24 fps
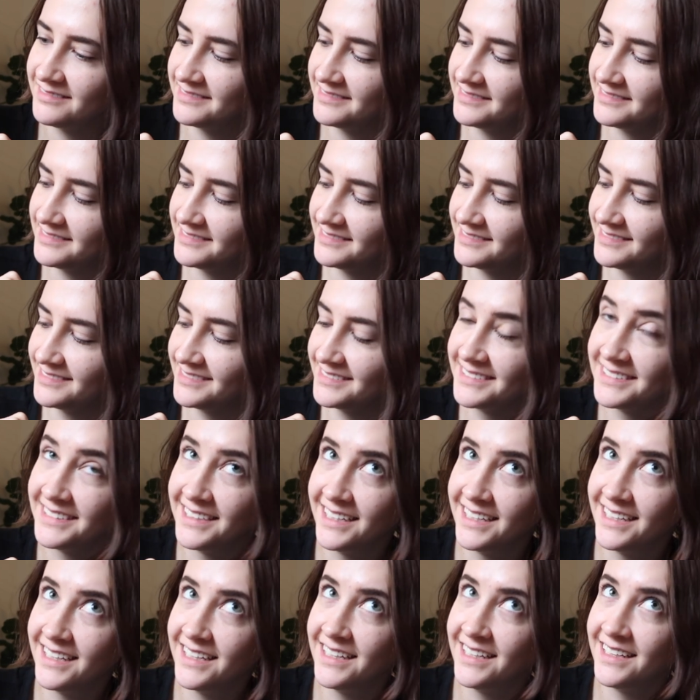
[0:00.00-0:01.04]

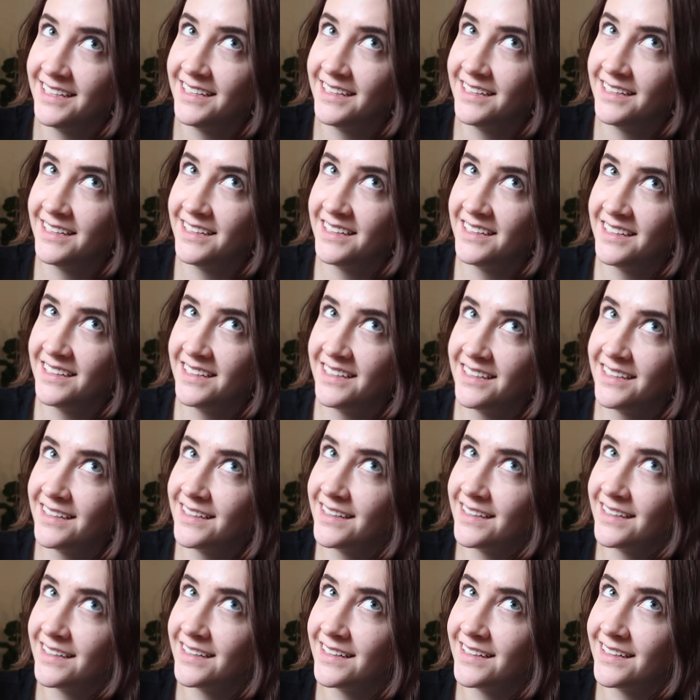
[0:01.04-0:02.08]

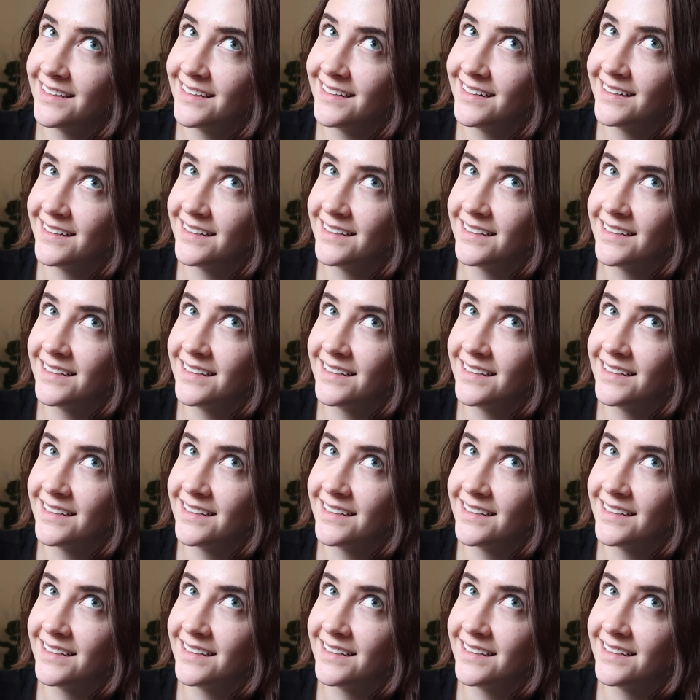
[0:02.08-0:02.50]
(silence)